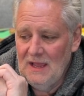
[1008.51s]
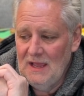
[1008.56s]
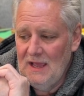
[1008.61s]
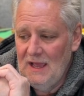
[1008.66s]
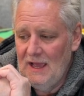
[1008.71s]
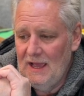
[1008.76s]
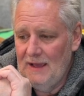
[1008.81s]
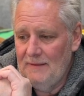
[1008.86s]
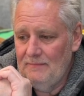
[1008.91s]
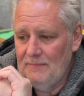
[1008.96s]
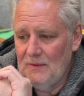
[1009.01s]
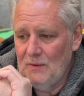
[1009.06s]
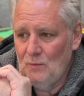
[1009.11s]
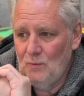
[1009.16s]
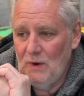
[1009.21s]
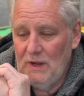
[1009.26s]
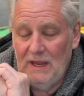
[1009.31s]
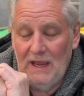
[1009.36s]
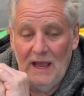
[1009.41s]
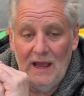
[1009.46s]
Um,
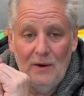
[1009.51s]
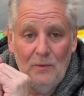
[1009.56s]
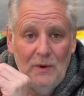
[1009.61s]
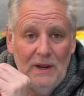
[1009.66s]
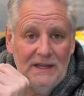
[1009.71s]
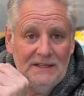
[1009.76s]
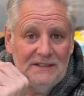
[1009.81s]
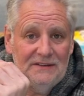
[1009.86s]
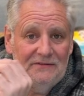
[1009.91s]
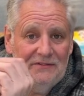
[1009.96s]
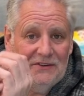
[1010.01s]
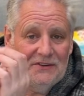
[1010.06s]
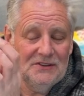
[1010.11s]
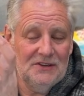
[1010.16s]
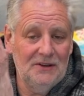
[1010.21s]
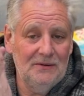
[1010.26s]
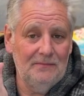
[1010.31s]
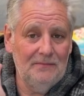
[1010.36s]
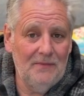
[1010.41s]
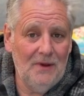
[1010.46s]
we are waiting for
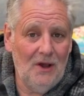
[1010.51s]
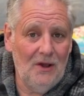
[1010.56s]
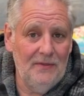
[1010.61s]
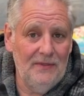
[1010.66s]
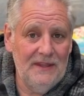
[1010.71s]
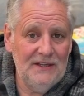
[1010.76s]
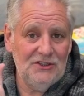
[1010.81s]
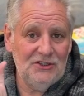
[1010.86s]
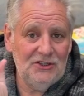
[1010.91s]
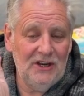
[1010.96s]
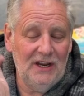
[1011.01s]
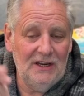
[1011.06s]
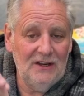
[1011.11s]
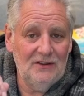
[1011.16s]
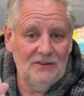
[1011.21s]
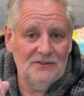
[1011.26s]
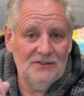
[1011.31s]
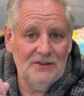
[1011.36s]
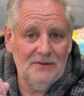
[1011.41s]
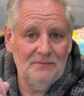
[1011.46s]
some, on this channel,
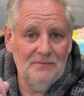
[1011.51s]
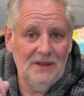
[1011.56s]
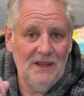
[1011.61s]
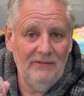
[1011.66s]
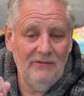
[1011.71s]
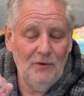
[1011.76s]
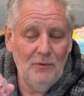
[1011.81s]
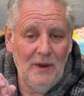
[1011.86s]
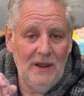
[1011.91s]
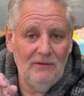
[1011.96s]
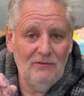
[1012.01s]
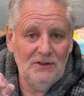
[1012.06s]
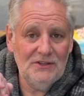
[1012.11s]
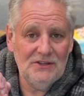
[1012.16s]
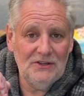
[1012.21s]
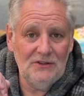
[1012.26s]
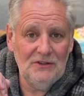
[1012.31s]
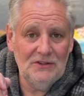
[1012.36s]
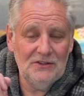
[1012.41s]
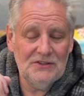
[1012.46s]
some giveaway
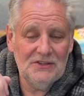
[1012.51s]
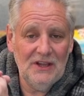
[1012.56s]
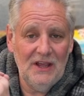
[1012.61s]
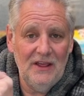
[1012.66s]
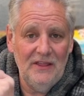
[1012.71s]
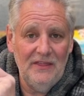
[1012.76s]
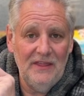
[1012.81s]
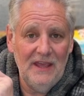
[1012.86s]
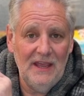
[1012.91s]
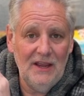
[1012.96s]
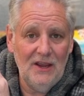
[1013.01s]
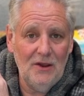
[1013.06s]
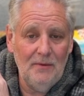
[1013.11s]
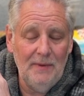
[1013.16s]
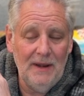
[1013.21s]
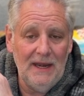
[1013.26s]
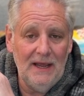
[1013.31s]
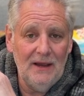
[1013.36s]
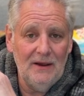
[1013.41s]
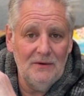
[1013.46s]
results and they're
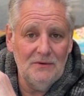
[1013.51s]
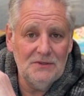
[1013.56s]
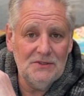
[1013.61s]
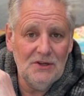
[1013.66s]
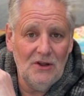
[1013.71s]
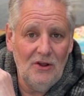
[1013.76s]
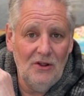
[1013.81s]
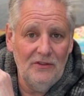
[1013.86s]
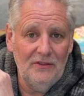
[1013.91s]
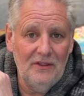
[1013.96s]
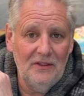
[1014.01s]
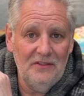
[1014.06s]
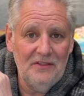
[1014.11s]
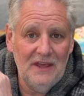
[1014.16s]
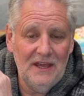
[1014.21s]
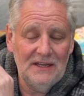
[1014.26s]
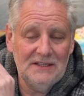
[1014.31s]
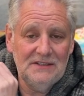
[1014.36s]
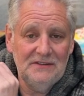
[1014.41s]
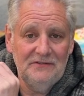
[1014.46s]
coming out on the
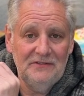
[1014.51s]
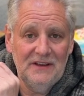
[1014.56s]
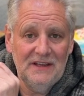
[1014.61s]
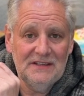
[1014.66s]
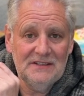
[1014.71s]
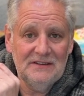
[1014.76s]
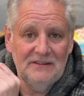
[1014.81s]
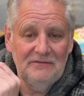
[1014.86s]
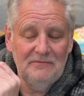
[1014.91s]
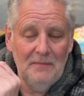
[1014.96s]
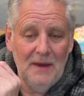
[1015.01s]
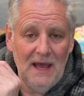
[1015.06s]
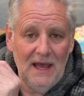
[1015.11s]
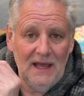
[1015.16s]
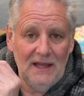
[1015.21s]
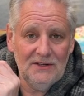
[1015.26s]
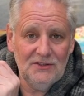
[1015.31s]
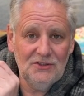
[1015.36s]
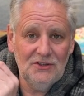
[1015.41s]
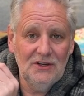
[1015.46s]
31st of
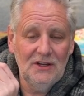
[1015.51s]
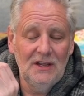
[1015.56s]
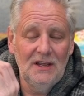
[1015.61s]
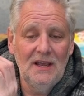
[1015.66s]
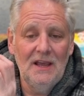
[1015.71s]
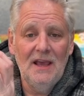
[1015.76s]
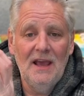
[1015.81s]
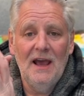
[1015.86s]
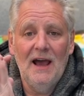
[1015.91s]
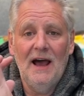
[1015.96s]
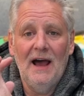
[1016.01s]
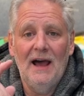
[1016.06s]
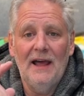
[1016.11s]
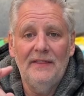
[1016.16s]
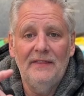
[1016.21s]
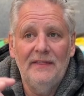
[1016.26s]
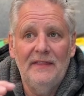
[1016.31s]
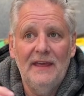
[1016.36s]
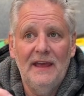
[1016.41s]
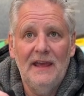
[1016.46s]
March.
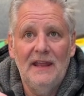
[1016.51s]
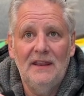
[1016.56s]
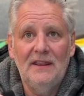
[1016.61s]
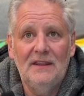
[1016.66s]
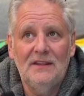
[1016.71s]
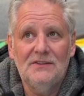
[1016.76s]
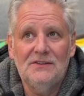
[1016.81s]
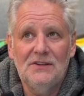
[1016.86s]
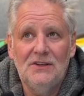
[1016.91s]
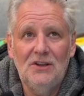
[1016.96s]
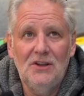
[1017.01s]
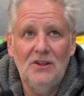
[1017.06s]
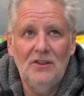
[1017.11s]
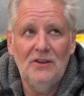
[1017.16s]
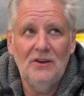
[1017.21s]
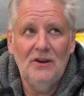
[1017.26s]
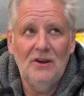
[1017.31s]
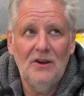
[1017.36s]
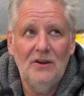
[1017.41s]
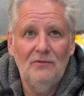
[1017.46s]
And then there's
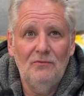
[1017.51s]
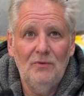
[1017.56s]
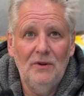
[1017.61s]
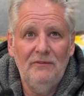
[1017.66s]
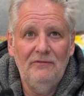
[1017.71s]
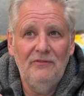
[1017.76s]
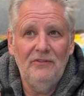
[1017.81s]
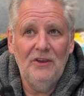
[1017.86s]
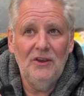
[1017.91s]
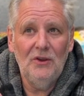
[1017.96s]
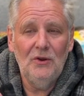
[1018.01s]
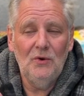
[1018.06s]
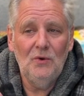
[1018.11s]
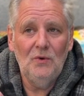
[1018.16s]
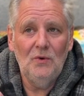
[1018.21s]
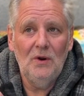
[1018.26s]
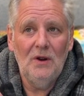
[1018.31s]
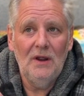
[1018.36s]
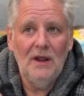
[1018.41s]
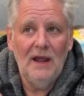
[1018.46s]
another
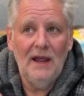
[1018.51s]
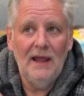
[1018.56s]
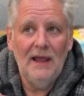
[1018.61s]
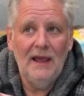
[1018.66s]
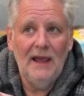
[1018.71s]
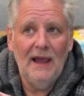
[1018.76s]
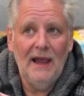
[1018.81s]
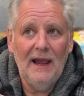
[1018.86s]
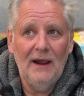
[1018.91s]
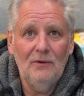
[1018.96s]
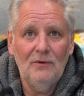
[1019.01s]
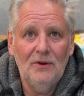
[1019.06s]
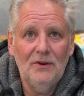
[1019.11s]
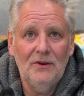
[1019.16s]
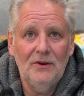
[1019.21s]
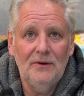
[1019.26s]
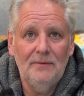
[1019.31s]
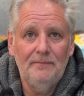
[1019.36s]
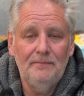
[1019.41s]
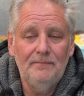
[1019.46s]
review uh,
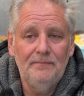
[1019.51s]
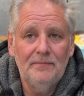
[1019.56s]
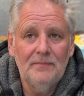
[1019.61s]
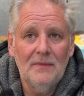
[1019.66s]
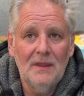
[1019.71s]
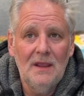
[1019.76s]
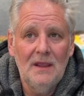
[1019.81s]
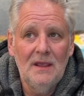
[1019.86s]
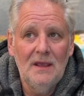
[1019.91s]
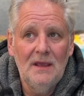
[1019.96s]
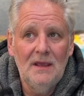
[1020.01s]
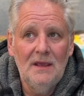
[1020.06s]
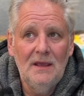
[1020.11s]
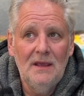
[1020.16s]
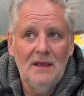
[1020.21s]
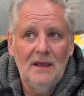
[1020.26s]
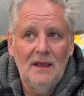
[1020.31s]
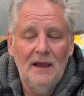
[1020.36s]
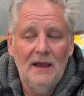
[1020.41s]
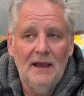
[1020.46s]
outcome
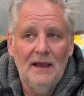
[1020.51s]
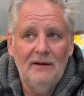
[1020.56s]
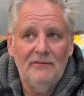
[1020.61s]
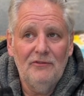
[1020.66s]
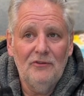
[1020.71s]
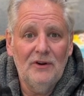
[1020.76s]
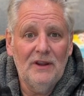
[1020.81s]
uh, for a